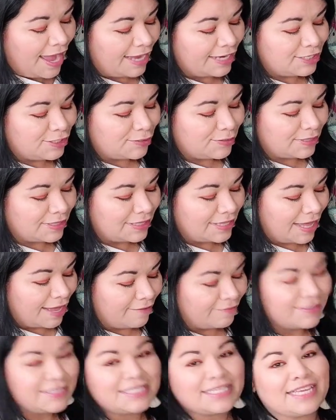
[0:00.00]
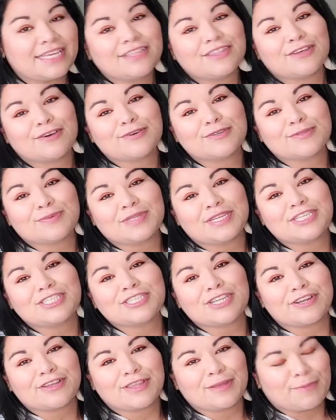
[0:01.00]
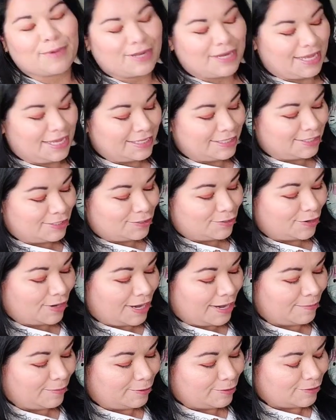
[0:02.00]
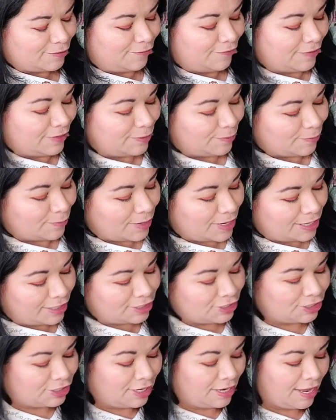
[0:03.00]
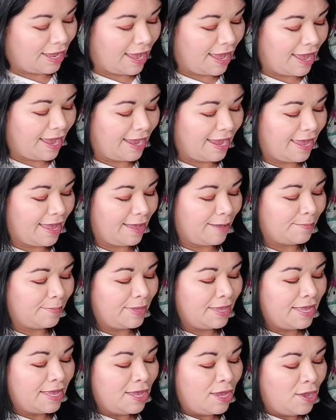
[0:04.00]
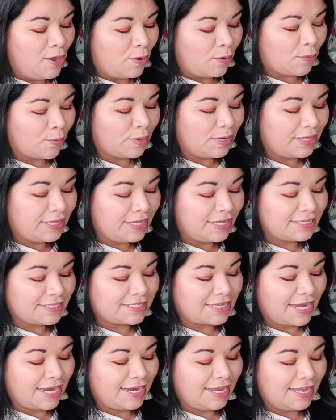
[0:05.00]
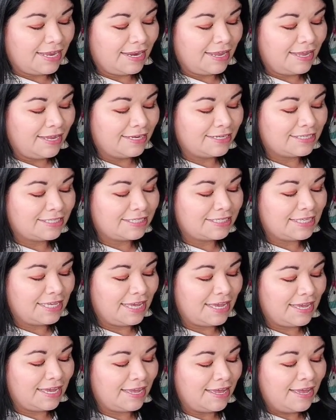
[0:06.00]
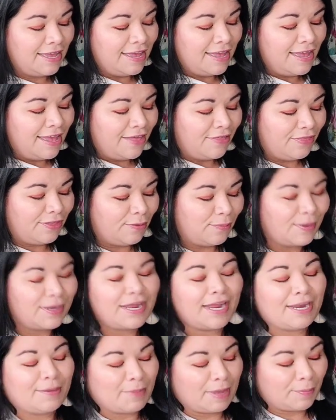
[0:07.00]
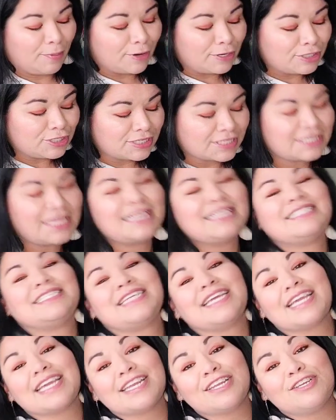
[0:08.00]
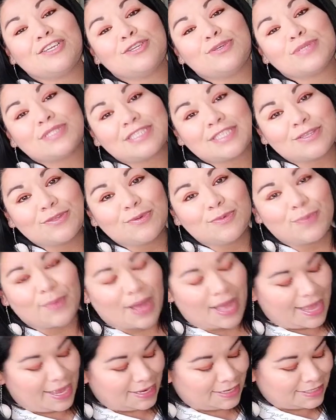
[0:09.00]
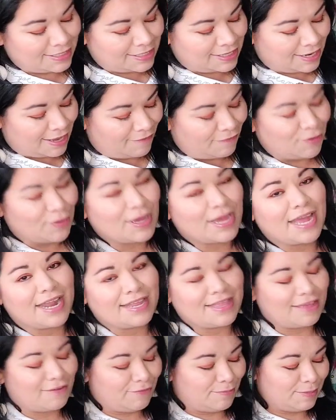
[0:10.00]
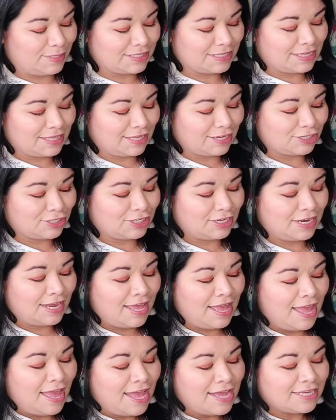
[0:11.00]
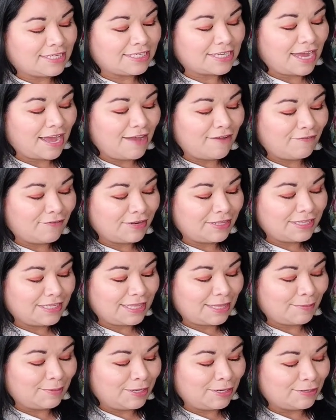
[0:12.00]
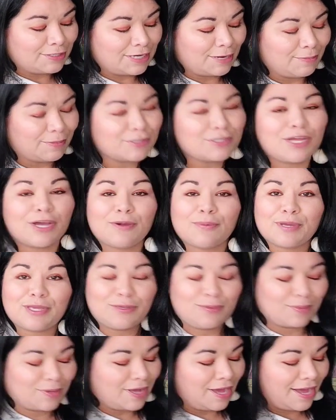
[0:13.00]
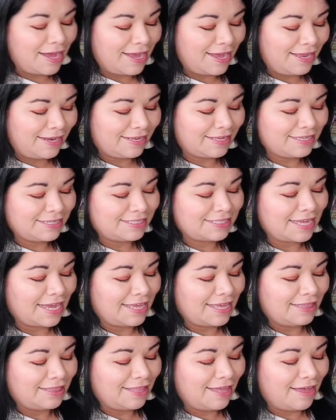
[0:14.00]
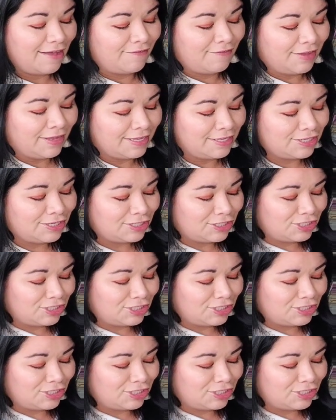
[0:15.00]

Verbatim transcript: I do love seeing those when they share them on Instagram. Those are fun to watch. I am really excited to see the one item I purchased because I did get a new silhouette. If you got anything from this collection, definitely let me know down below what you got because I love